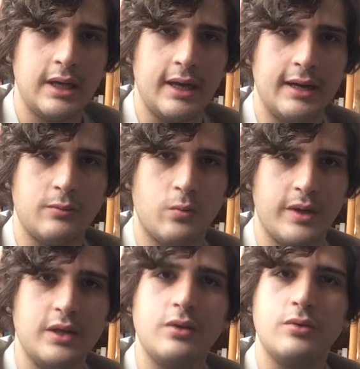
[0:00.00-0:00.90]
And we
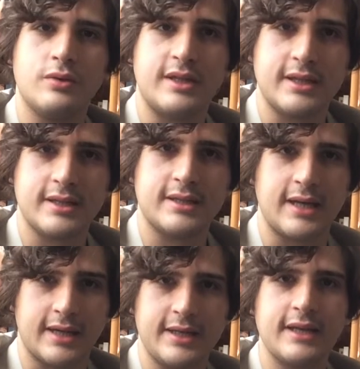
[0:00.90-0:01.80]
use this
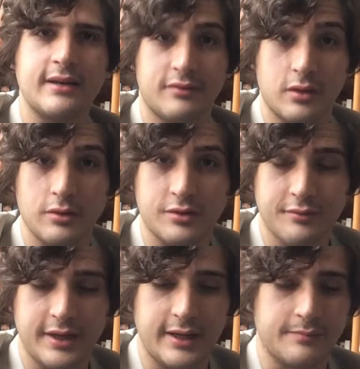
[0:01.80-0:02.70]
technique of close
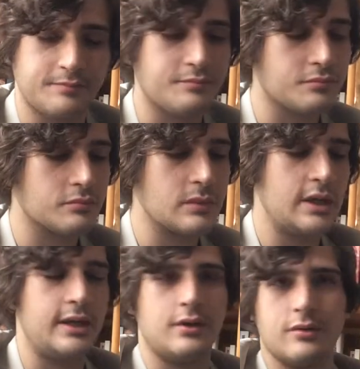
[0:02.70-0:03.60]
reading
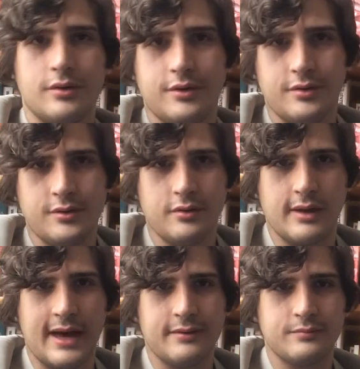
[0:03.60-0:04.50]
in order to do
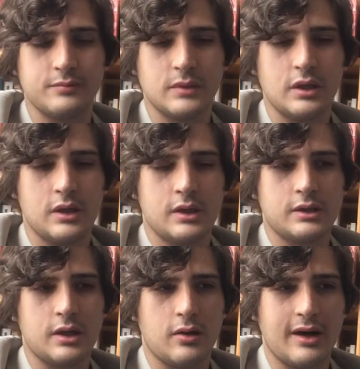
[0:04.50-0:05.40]
that.
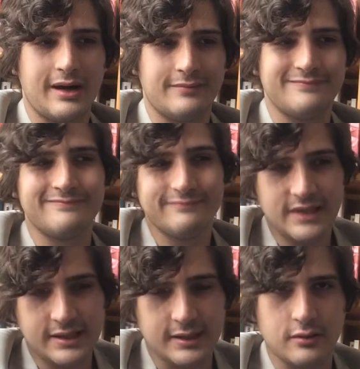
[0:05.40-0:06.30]
So
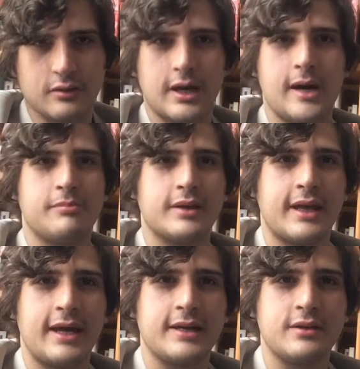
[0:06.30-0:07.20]
it's a little
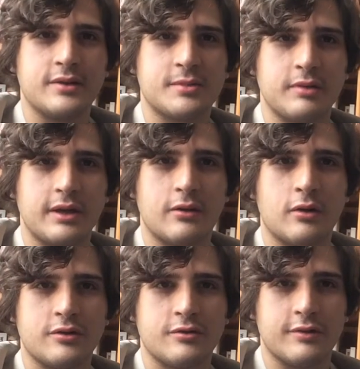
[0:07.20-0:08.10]
complicated to explain
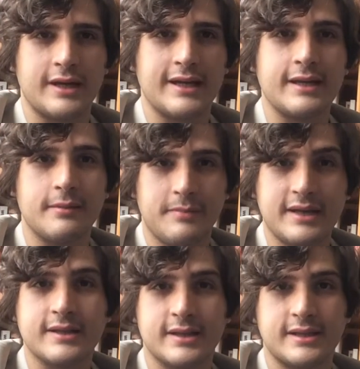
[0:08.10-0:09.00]
close reading. The
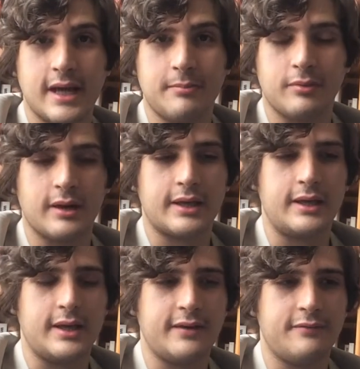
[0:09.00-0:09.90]
best example I
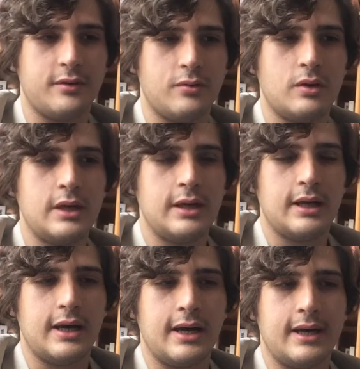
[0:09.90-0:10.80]
can give you
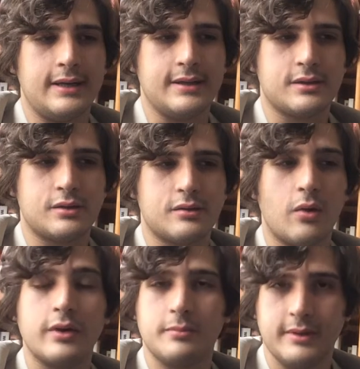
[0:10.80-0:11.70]
uh, is
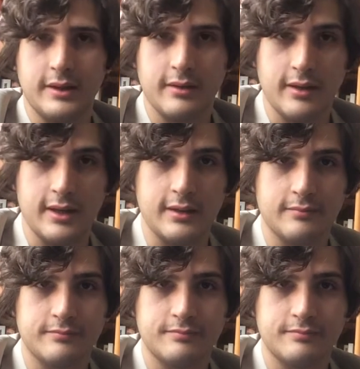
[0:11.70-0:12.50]
going to be the